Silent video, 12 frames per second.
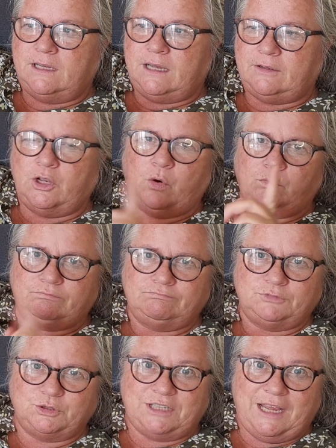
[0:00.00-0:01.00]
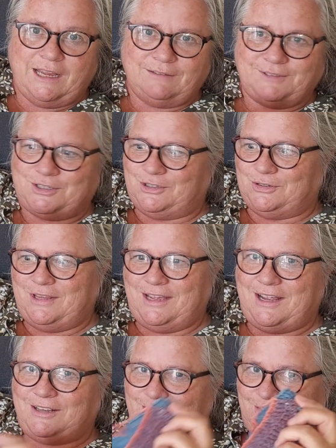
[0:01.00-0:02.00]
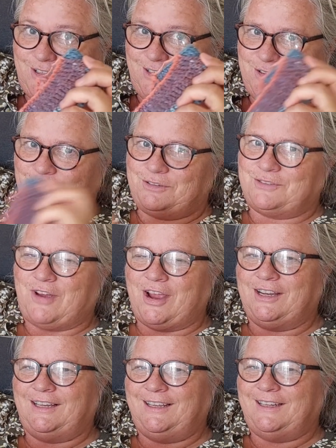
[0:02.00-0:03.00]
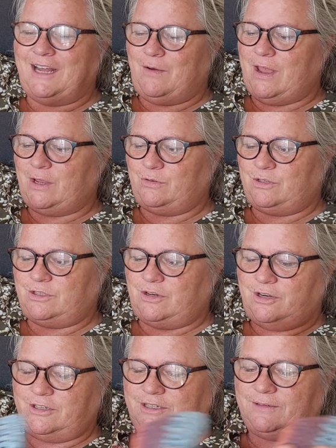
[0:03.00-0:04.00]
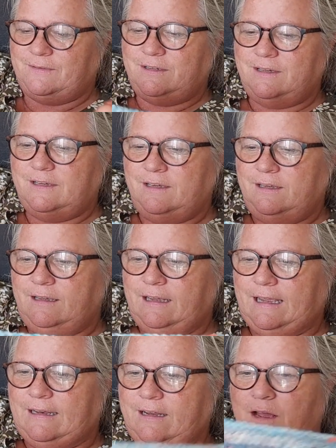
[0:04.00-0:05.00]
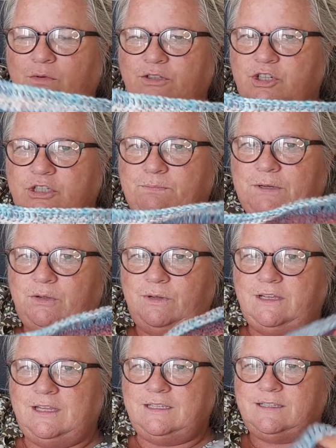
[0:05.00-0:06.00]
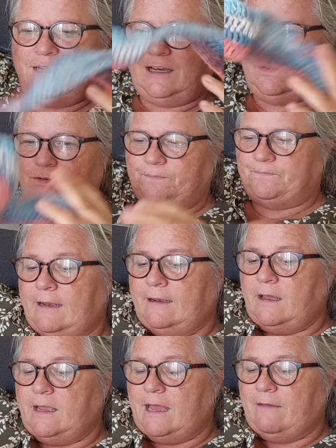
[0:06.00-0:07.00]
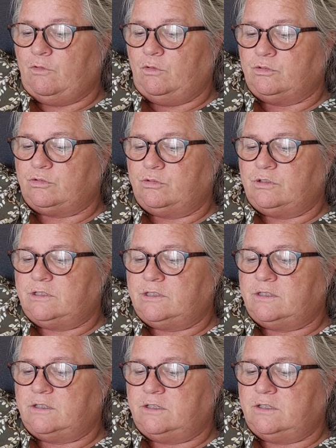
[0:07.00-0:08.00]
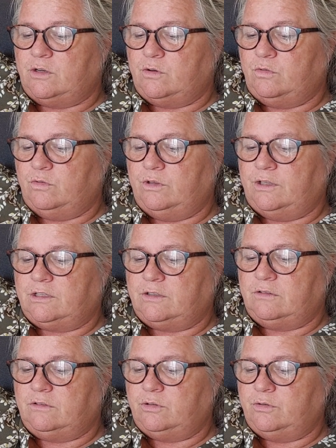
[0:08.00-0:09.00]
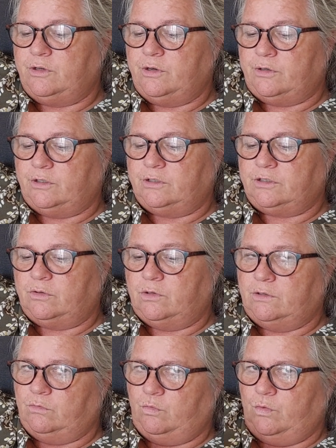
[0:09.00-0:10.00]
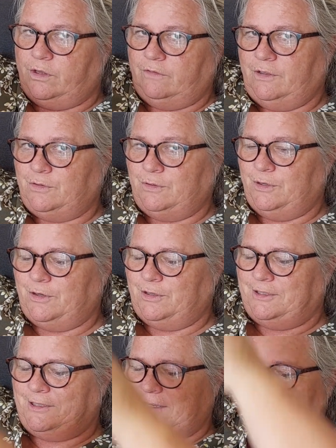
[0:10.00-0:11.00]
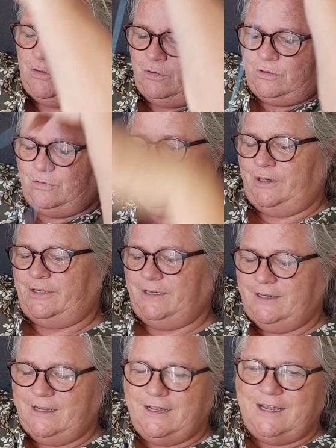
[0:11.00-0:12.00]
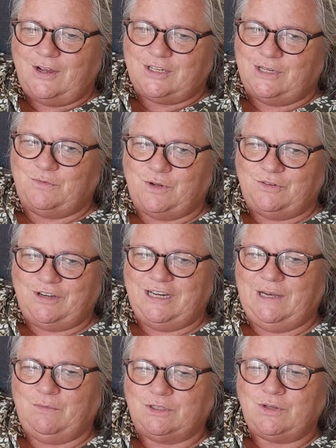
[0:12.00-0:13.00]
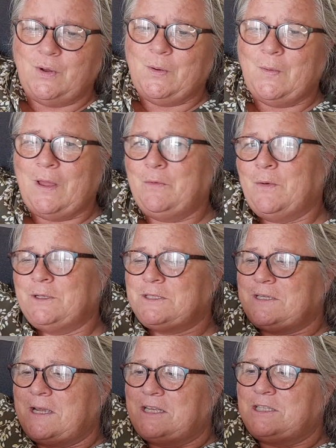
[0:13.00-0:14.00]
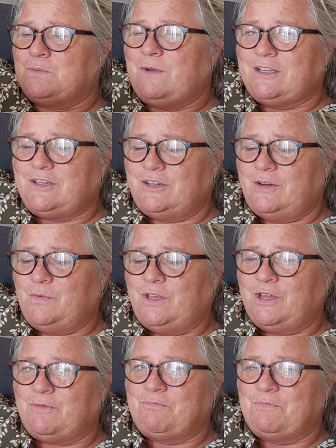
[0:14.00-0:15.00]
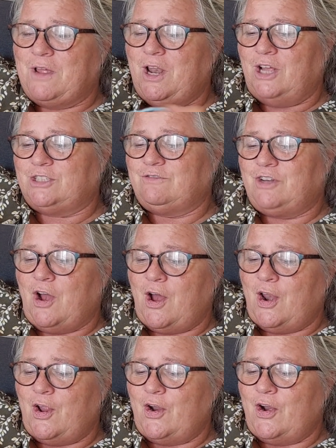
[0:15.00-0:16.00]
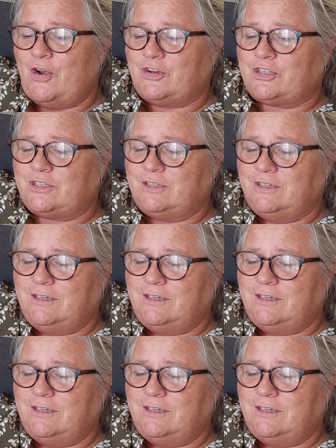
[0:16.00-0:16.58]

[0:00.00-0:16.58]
No, today. So then I started. Finally, now I could start. And I will just be doing this now. And I have also told the 2 girls, or one of the 2 girls, I talked to her. She really wanted, I want a sweater with a lot of colors.